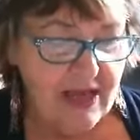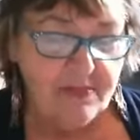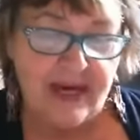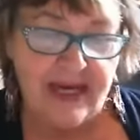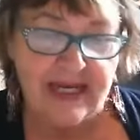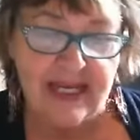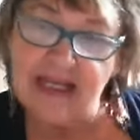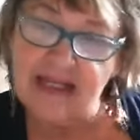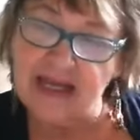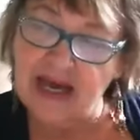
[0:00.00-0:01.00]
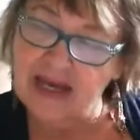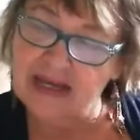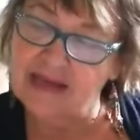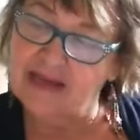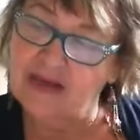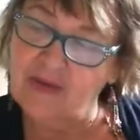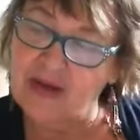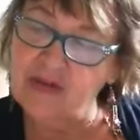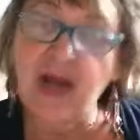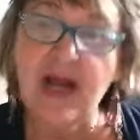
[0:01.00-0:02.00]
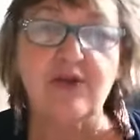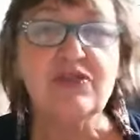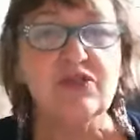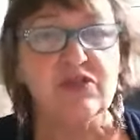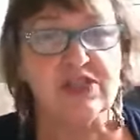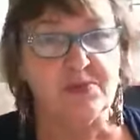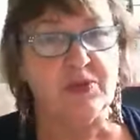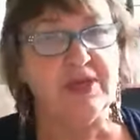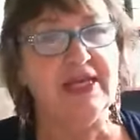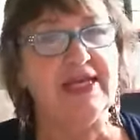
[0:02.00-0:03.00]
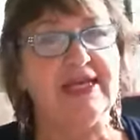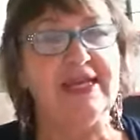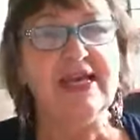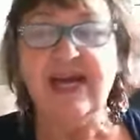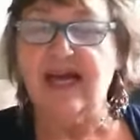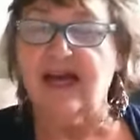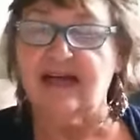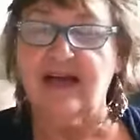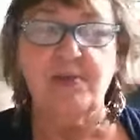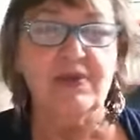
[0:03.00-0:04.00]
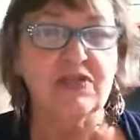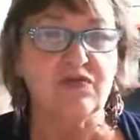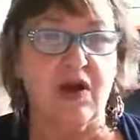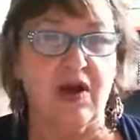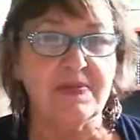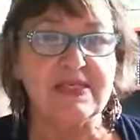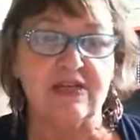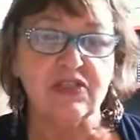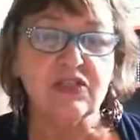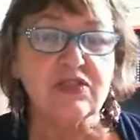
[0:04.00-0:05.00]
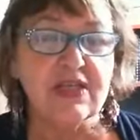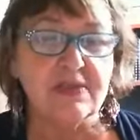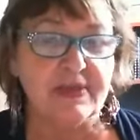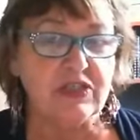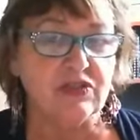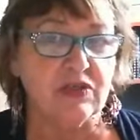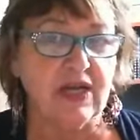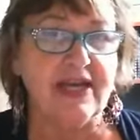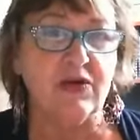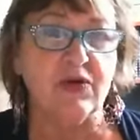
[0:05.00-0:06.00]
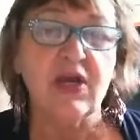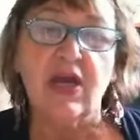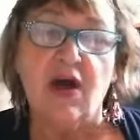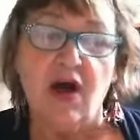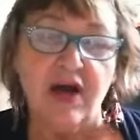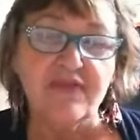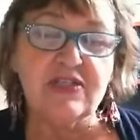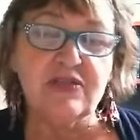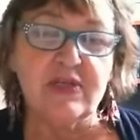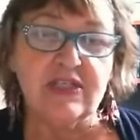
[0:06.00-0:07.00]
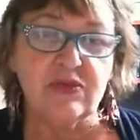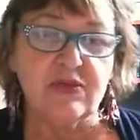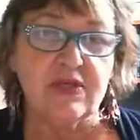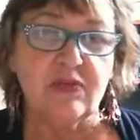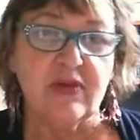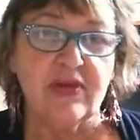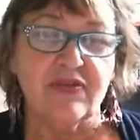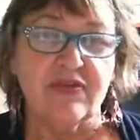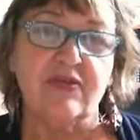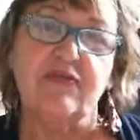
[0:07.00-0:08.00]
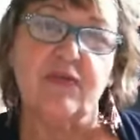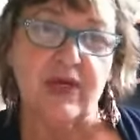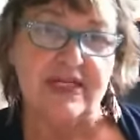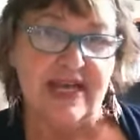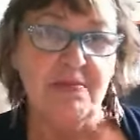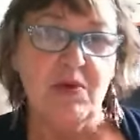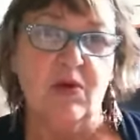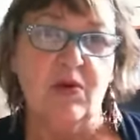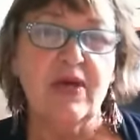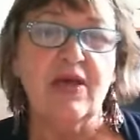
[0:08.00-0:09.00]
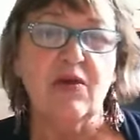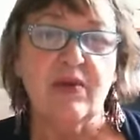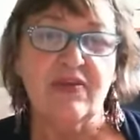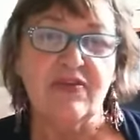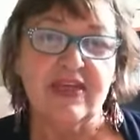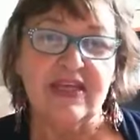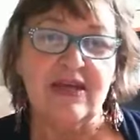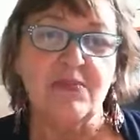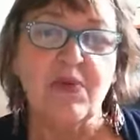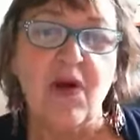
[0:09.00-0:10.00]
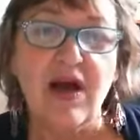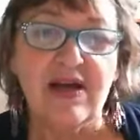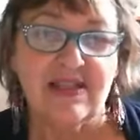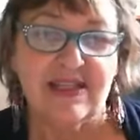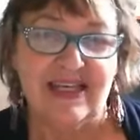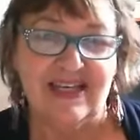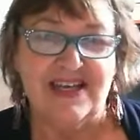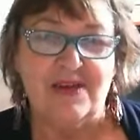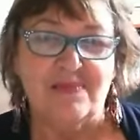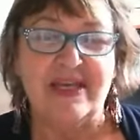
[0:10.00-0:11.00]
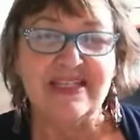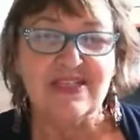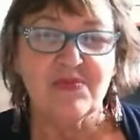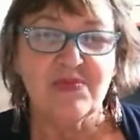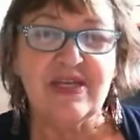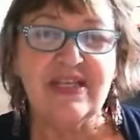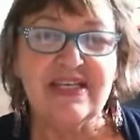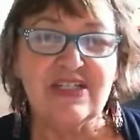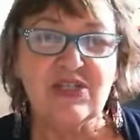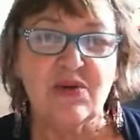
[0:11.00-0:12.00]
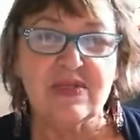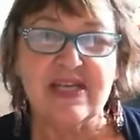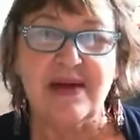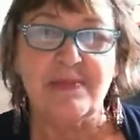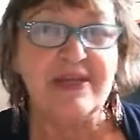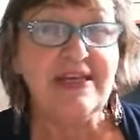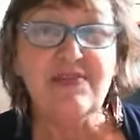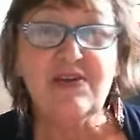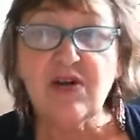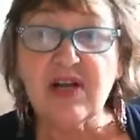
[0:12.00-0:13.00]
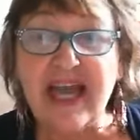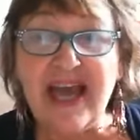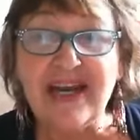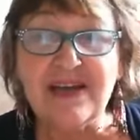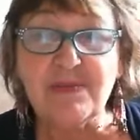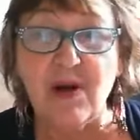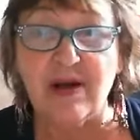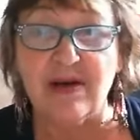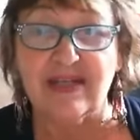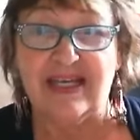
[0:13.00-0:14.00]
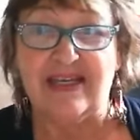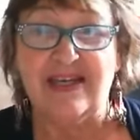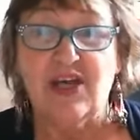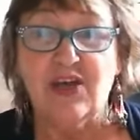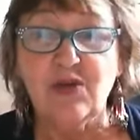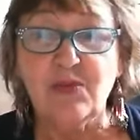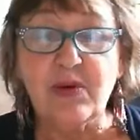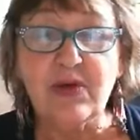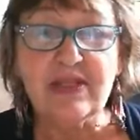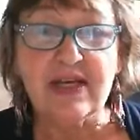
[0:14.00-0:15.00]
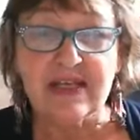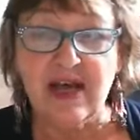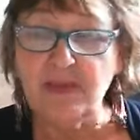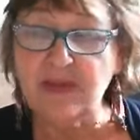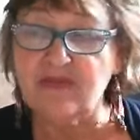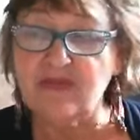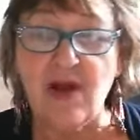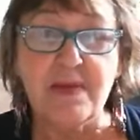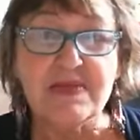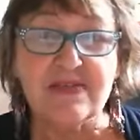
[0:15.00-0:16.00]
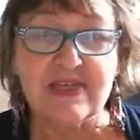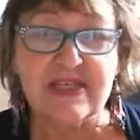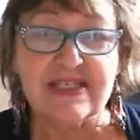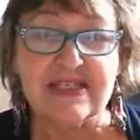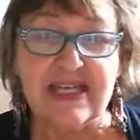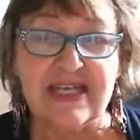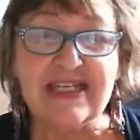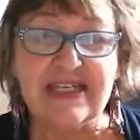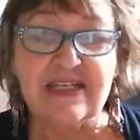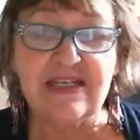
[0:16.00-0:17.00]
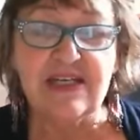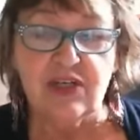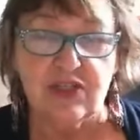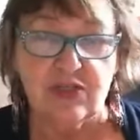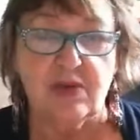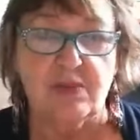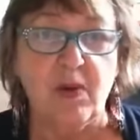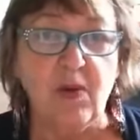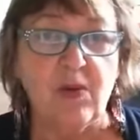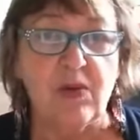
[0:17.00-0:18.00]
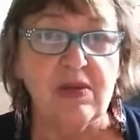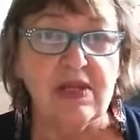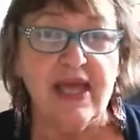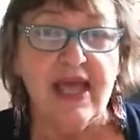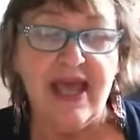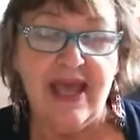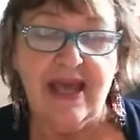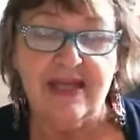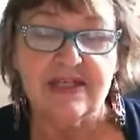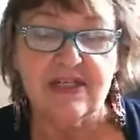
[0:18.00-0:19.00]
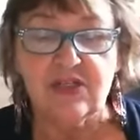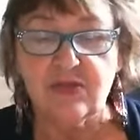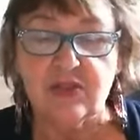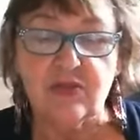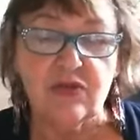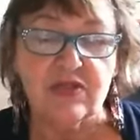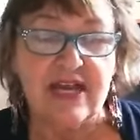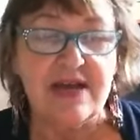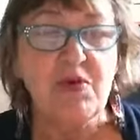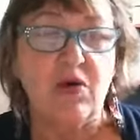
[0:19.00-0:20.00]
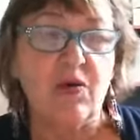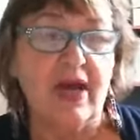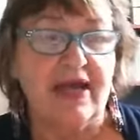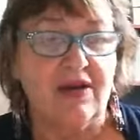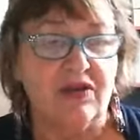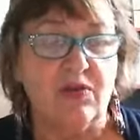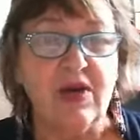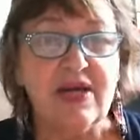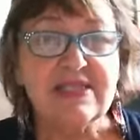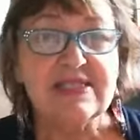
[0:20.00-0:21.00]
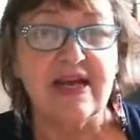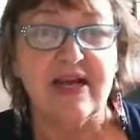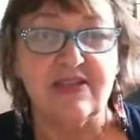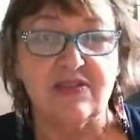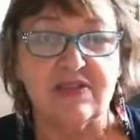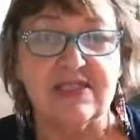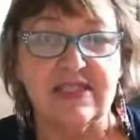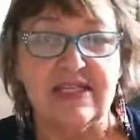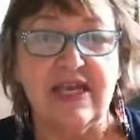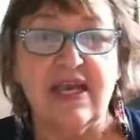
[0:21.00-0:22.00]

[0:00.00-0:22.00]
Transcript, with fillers: But in the in, around your house, you just put in a couple of drops, and I'll show a picture later. Often we do it with for a demo with the broccoli because it really shows up. Even organic broccoli, you put a couple of drops of this in to a bowl and you do your demo and on the one side you'll see